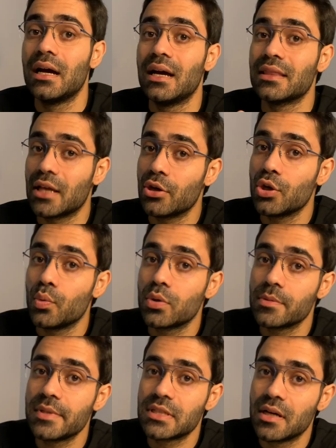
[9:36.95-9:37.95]
Now you
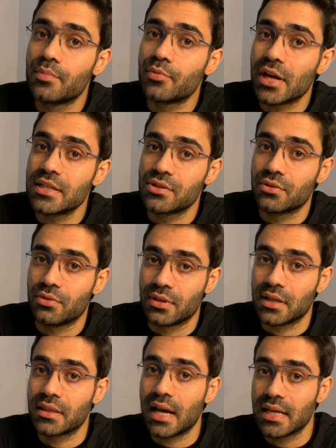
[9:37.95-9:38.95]
would be surprised to know
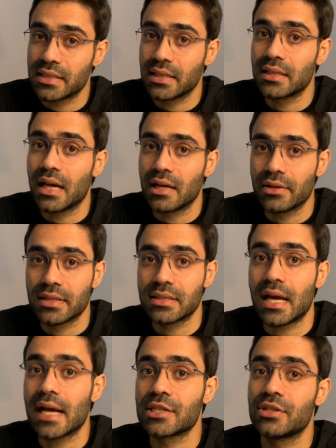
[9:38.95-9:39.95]
that thiazide diuretics
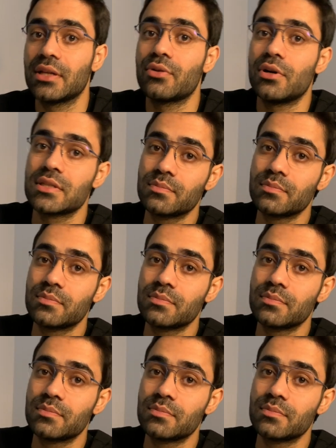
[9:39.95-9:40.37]
actually cause